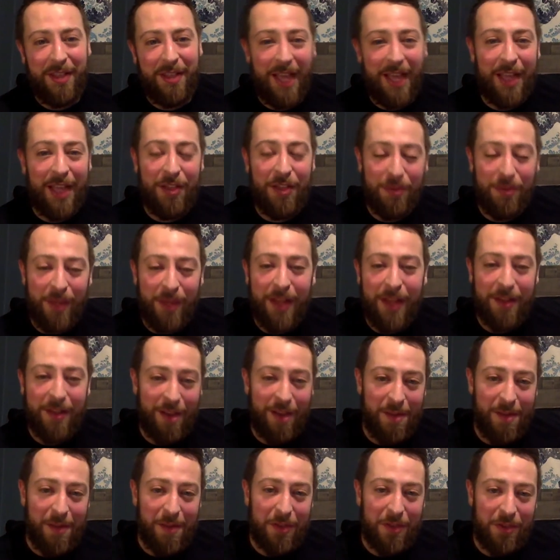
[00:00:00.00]
hey, you like
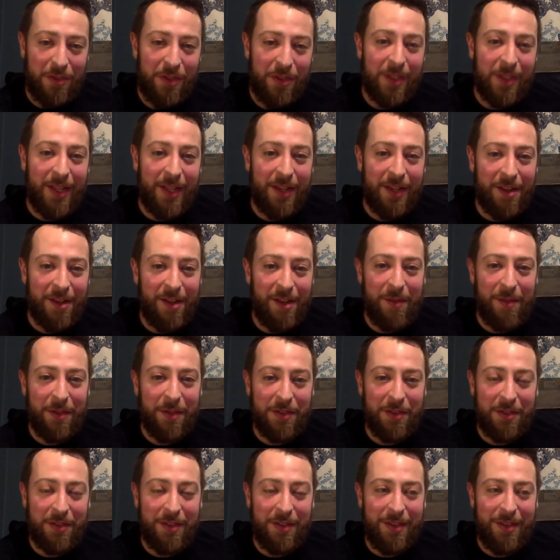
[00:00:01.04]
comics? You collect
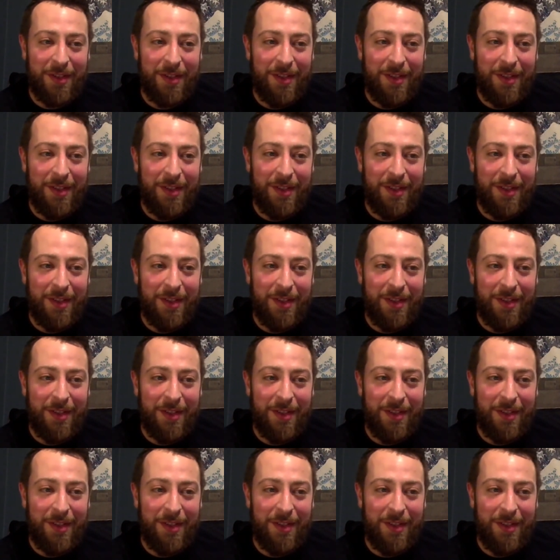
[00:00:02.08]
comics?